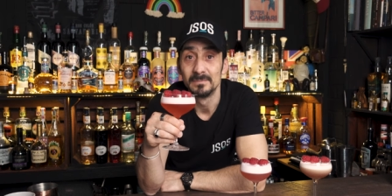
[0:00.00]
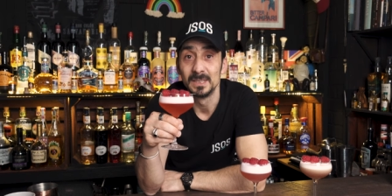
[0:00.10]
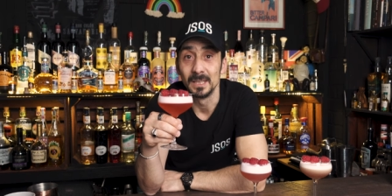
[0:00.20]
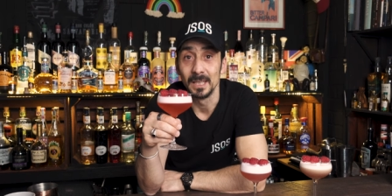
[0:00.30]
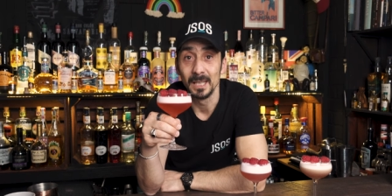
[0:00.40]

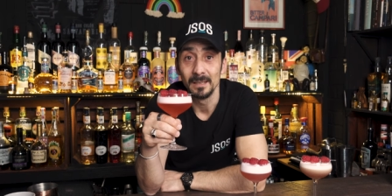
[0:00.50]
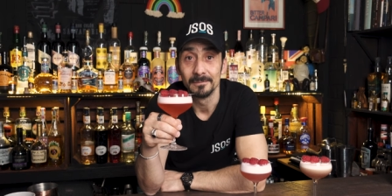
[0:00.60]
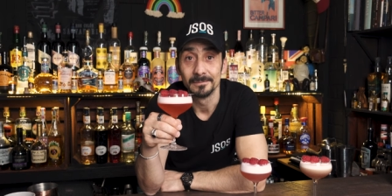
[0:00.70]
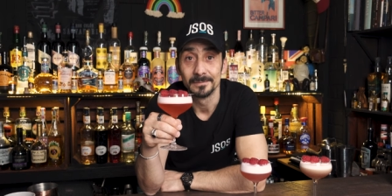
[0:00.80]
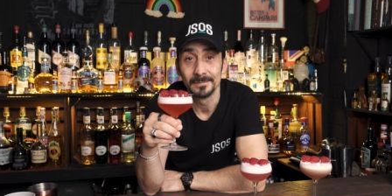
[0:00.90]
tree.
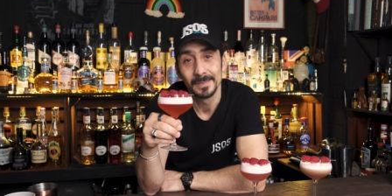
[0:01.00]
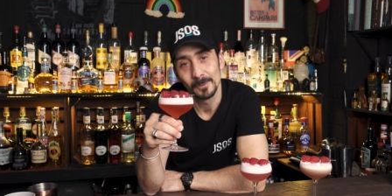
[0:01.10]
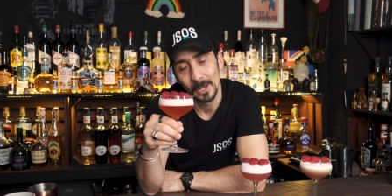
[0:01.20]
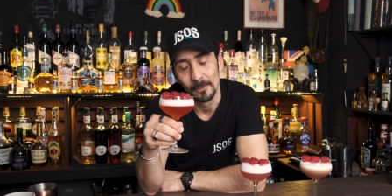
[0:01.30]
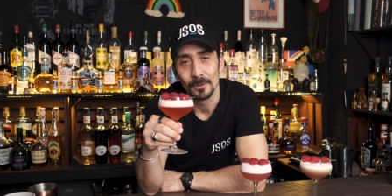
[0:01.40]

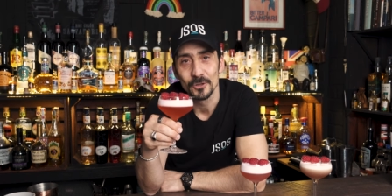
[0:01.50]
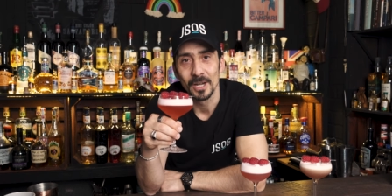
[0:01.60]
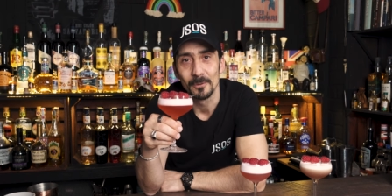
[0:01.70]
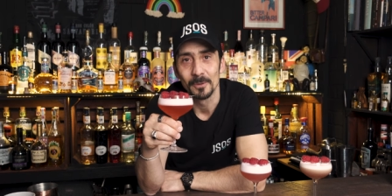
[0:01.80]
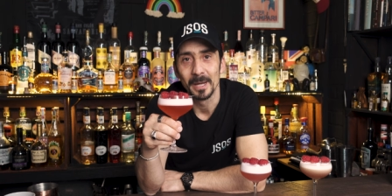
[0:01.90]
Well, I'll
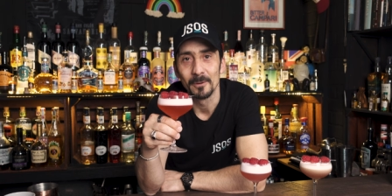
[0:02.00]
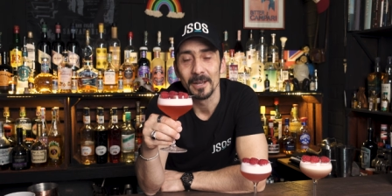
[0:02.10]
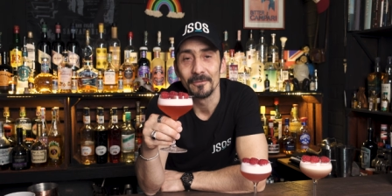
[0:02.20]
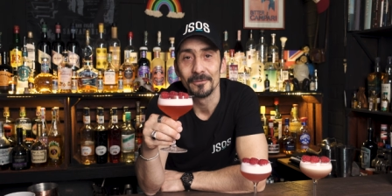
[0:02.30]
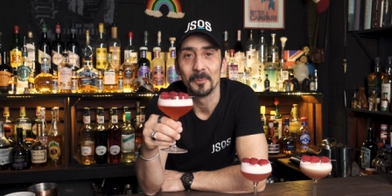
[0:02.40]
share with my
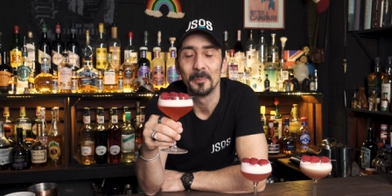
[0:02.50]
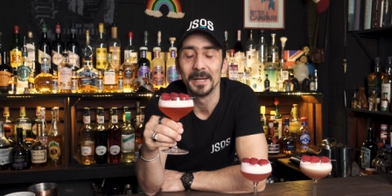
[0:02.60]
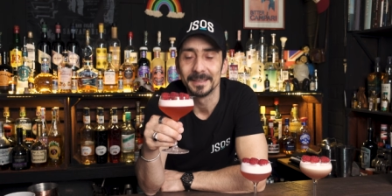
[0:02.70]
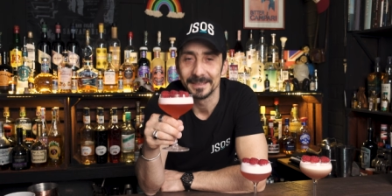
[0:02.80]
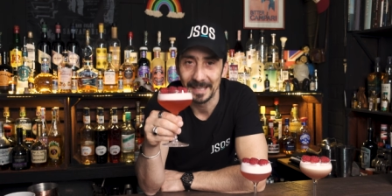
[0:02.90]
wife,
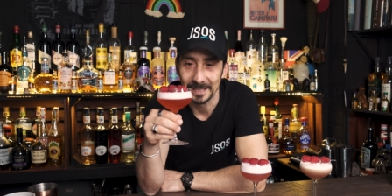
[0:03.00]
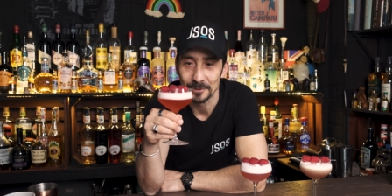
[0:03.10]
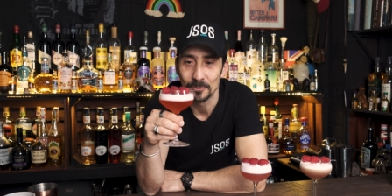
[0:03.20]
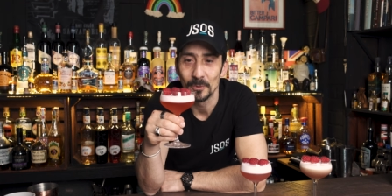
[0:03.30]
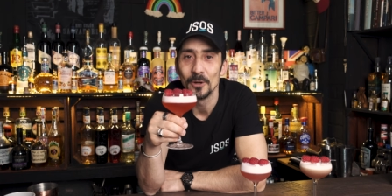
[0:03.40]
but
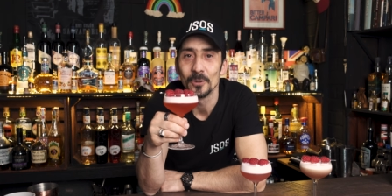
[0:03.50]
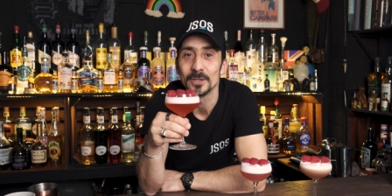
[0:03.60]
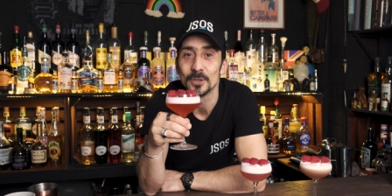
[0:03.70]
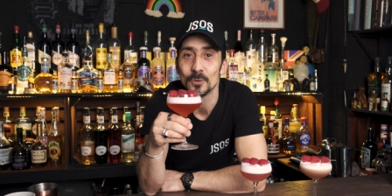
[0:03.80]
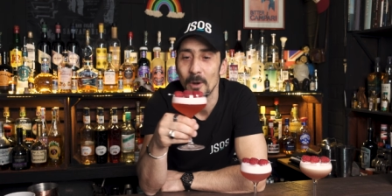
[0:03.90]
yes, we're gonna
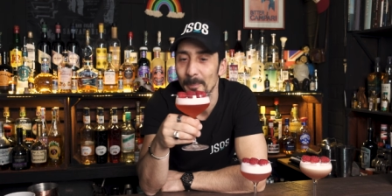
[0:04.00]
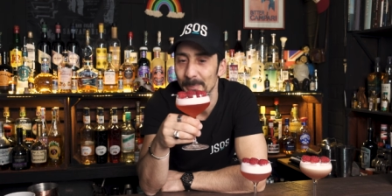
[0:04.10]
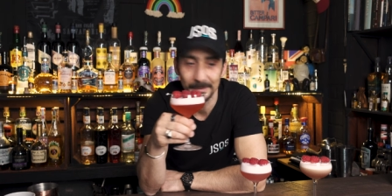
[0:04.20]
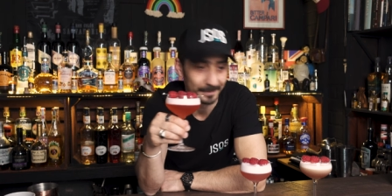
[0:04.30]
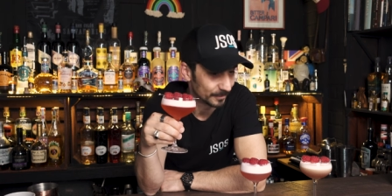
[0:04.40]
swap,
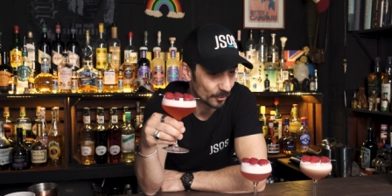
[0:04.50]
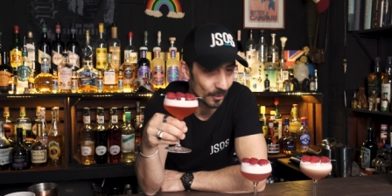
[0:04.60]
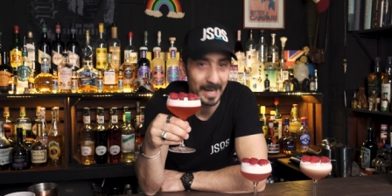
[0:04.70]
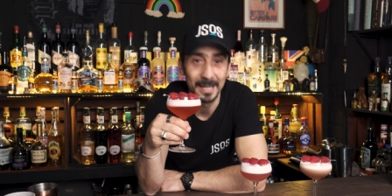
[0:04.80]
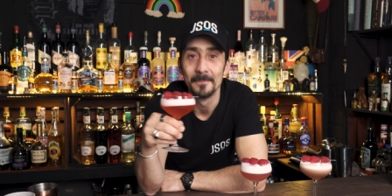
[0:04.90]

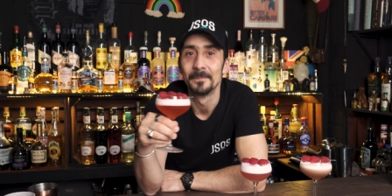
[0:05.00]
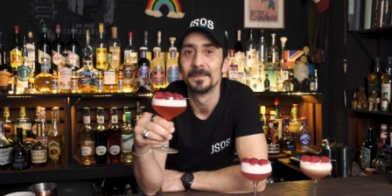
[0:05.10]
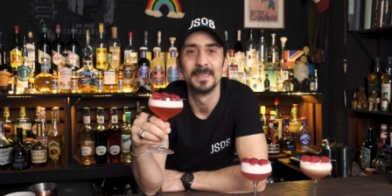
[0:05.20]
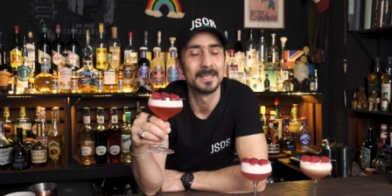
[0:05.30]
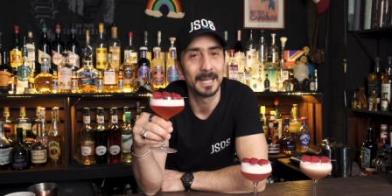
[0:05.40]
try,
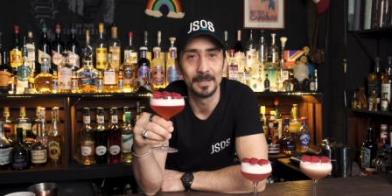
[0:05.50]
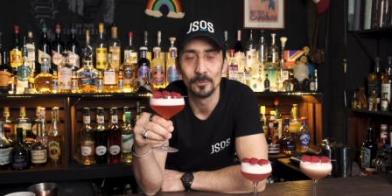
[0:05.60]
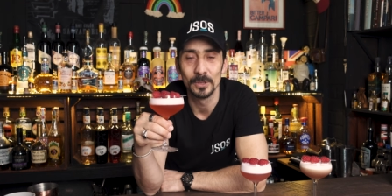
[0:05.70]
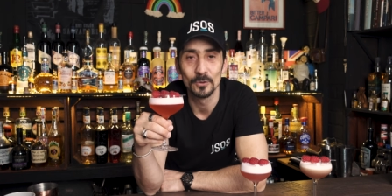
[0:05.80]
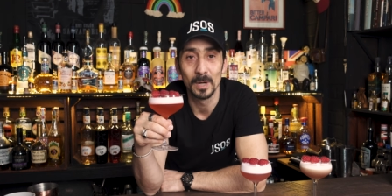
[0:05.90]
decide
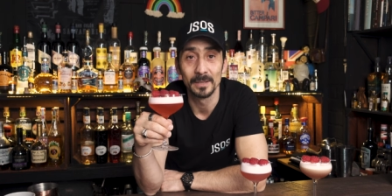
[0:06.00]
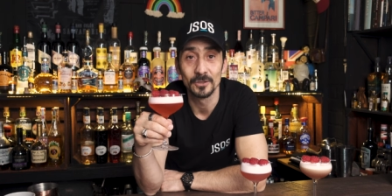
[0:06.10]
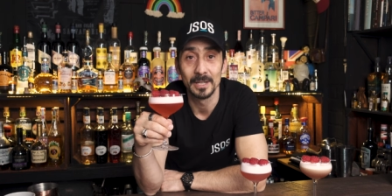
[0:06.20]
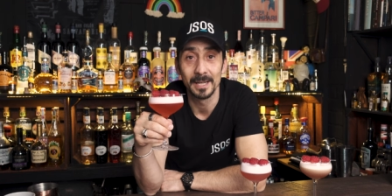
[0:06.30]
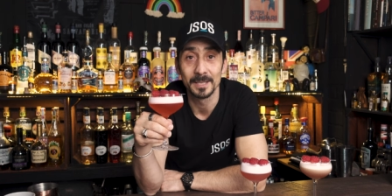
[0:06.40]
which one
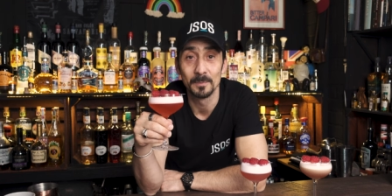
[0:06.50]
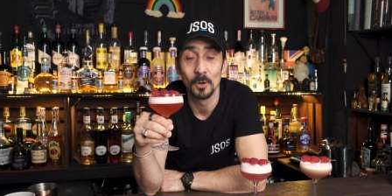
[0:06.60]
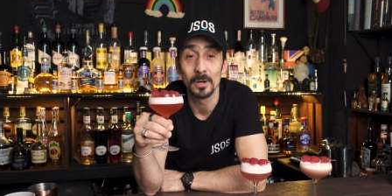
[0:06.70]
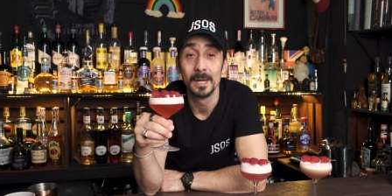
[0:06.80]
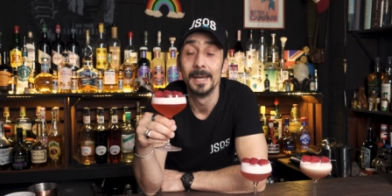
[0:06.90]
she likes
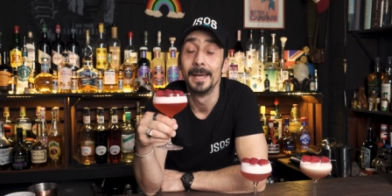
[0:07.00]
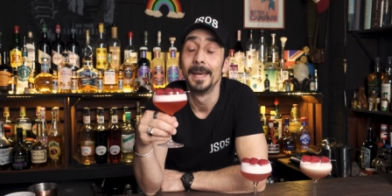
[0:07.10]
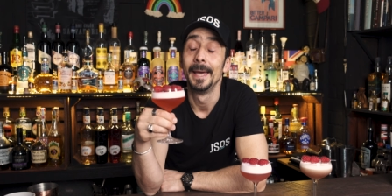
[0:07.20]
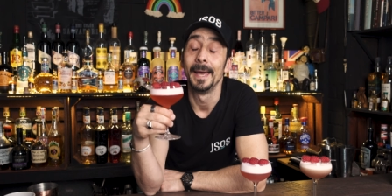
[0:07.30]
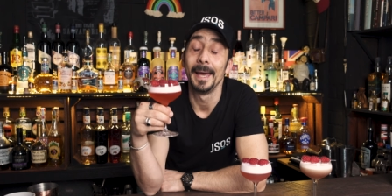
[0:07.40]
more.
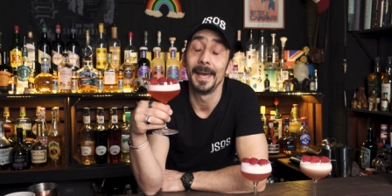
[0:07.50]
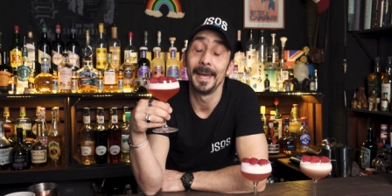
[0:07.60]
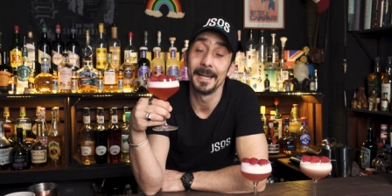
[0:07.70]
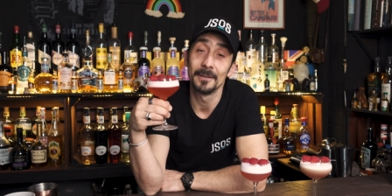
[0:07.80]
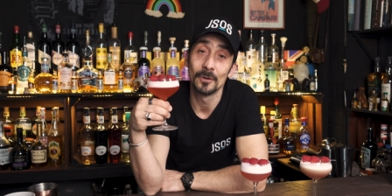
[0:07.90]

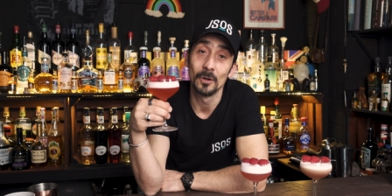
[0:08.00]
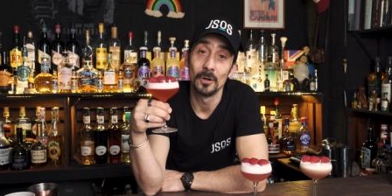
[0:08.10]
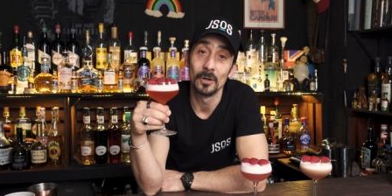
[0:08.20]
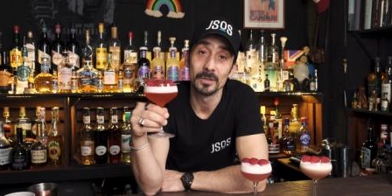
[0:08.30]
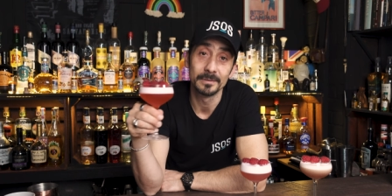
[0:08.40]
And of
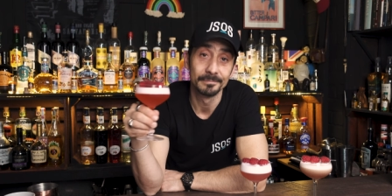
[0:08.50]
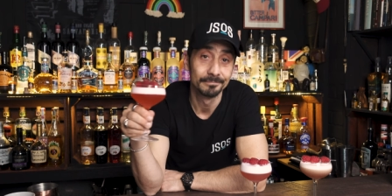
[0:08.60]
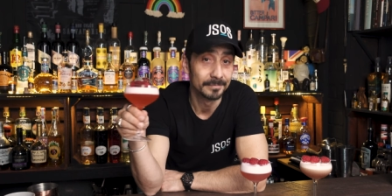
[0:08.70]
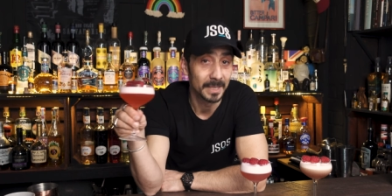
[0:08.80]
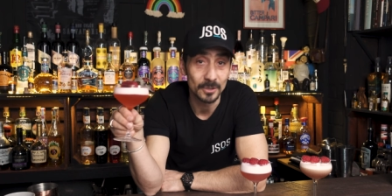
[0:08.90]
course,
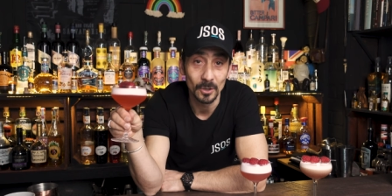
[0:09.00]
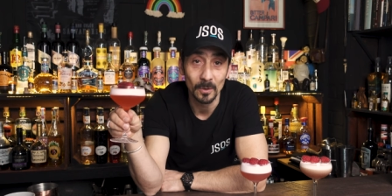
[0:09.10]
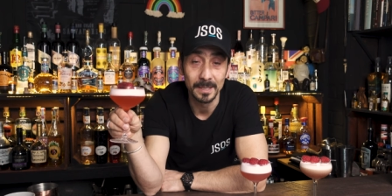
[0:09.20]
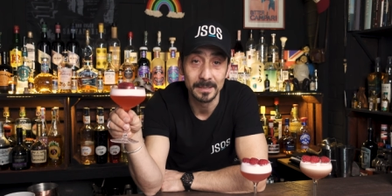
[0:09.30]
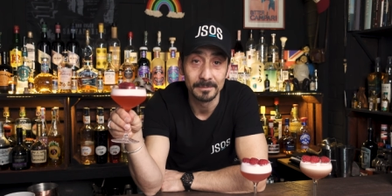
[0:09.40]
as
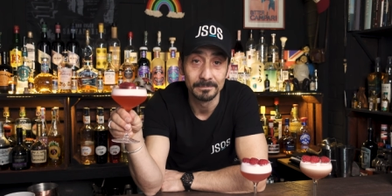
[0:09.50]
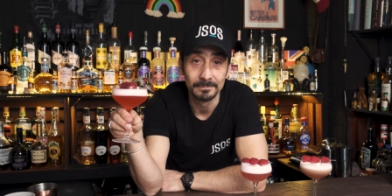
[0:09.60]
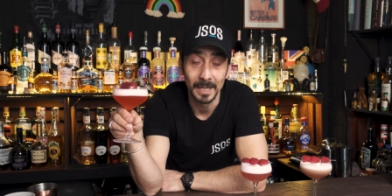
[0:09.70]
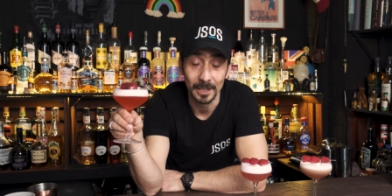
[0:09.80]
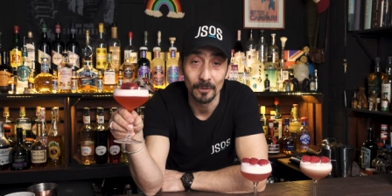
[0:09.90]
always,
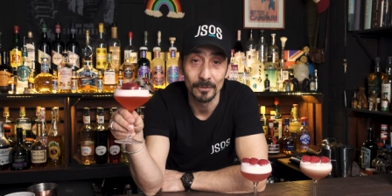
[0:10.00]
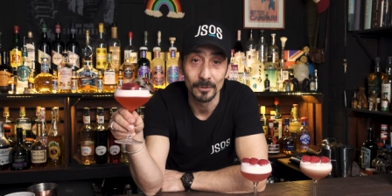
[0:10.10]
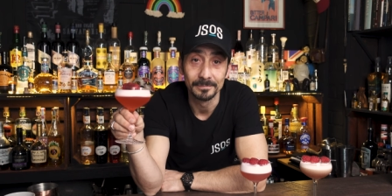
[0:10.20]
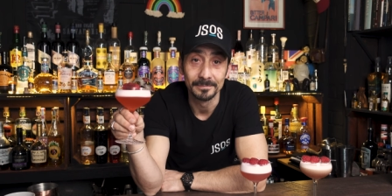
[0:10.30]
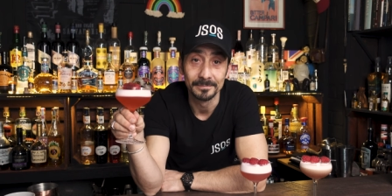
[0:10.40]
I love you
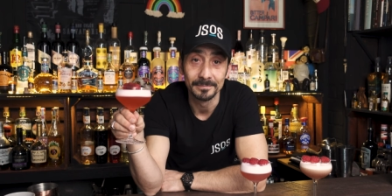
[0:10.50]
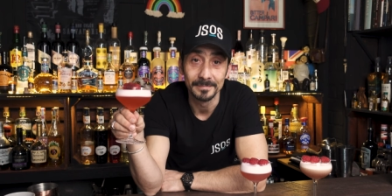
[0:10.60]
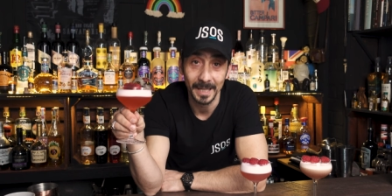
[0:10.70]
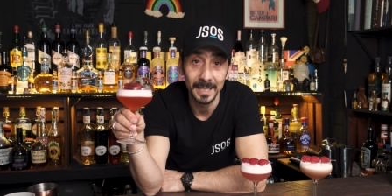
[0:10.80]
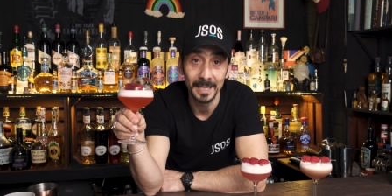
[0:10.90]

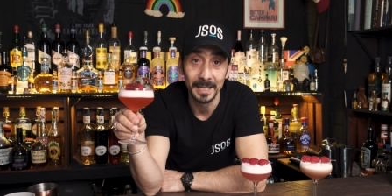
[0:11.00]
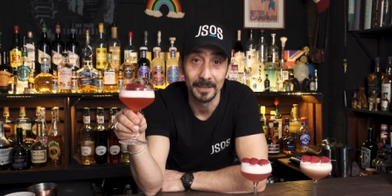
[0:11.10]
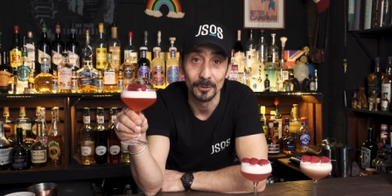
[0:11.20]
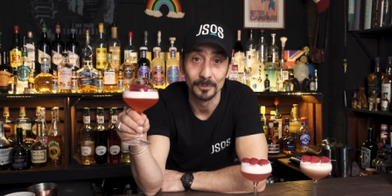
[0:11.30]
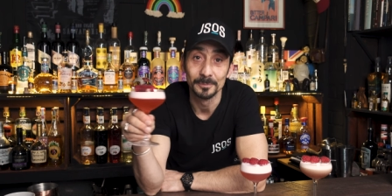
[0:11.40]
and I
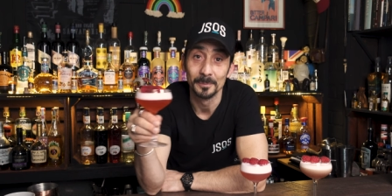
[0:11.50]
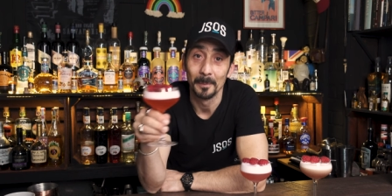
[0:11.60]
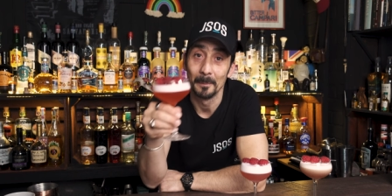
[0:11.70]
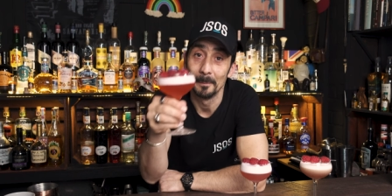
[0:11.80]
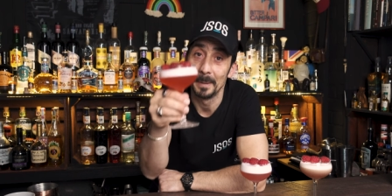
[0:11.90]
leave
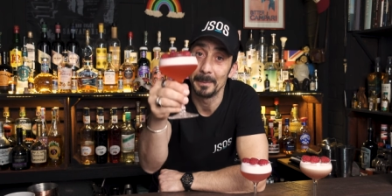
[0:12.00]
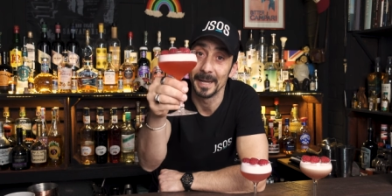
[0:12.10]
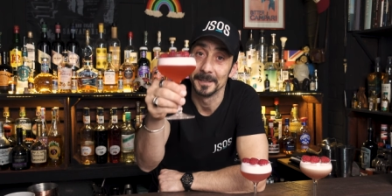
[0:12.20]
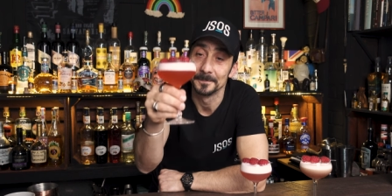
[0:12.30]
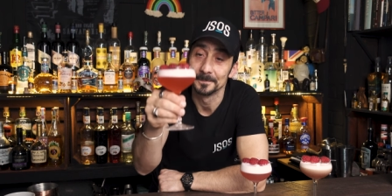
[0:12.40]
you. Bye bye.